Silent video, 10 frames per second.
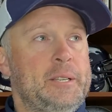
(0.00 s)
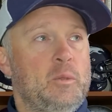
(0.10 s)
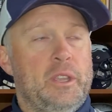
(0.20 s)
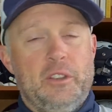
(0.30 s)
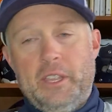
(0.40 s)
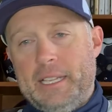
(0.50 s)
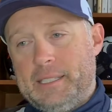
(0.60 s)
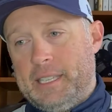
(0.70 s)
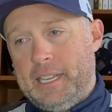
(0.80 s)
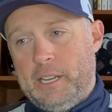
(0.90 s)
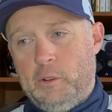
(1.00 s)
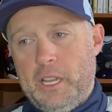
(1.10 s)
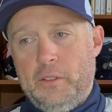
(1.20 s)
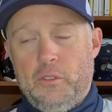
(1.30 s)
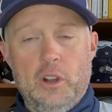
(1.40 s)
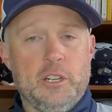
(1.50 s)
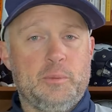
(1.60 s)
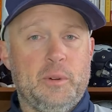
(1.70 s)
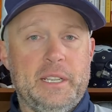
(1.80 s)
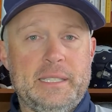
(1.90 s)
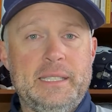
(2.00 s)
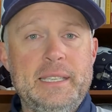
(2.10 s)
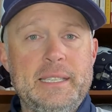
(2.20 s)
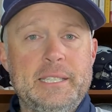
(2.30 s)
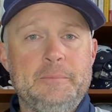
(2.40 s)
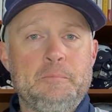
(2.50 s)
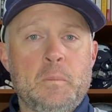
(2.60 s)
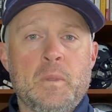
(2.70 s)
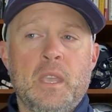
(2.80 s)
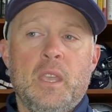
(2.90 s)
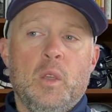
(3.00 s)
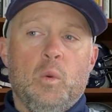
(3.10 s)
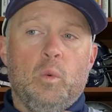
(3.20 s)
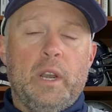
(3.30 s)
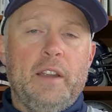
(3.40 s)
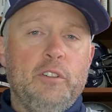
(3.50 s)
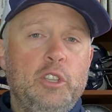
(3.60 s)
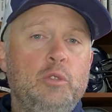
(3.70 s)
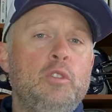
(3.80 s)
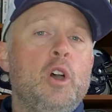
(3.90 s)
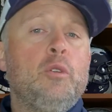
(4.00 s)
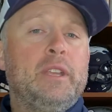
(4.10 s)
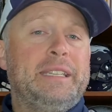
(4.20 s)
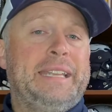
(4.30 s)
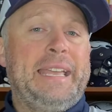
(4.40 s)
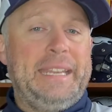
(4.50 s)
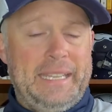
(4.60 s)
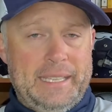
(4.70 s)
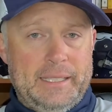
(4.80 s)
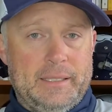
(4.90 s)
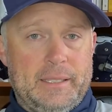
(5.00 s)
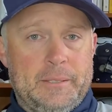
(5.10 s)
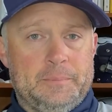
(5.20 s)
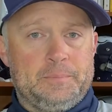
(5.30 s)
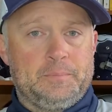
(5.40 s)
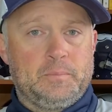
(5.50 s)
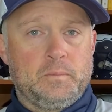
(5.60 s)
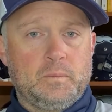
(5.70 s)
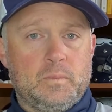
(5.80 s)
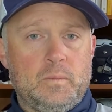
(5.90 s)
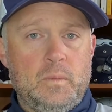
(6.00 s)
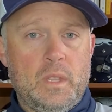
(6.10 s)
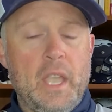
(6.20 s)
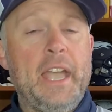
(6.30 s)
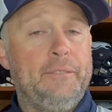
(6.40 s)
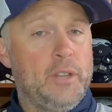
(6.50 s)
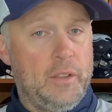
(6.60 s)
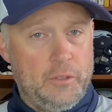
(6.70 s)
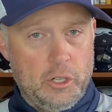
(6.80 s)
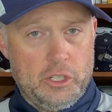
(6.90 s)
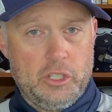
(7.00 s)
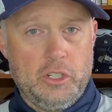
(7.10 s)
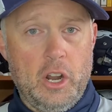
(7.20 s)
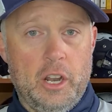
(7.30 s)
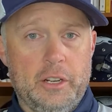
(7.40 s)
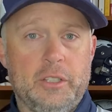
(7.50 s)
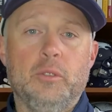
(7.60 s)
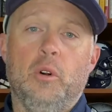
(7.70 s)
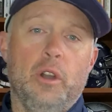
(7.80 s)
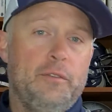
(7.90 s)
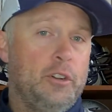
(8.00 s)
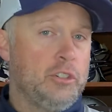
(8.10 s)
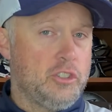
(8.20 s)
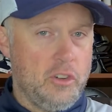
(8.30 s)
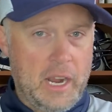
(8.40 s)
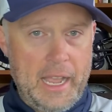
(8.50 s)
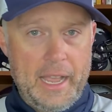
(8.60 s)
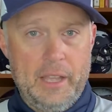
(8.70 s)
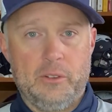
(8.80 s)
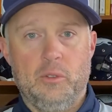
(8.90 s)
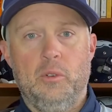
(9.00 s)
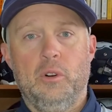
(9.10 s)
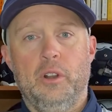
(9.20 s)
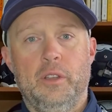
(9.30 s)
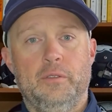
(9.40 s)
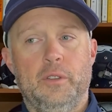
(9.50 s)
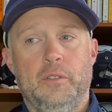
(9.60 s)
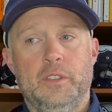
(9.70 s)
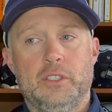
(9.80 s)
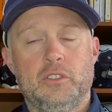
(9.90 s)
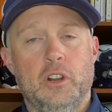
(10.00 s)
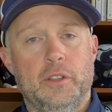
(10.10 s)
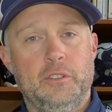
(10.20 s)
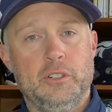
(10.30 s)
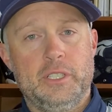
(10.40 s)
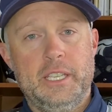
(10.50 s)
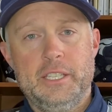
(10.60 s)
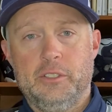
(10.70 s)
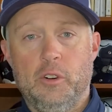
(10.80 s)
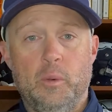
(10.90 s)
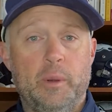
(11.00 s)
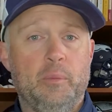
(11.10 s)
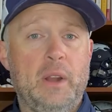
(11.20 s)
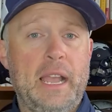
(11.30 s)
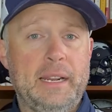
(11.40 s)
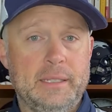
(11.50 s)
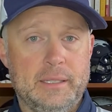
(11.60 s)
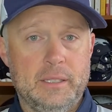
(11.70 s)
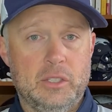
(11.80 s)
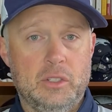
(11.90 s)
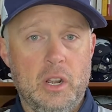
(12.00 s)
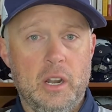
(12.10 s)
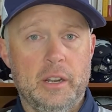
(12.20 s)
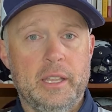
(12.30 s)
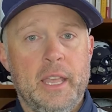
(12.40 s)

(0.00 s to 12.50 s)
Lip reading: whether that's getting ready for our spring season. Whatever you know the date is of your start or of your tryout or of the start of your season or when practices start,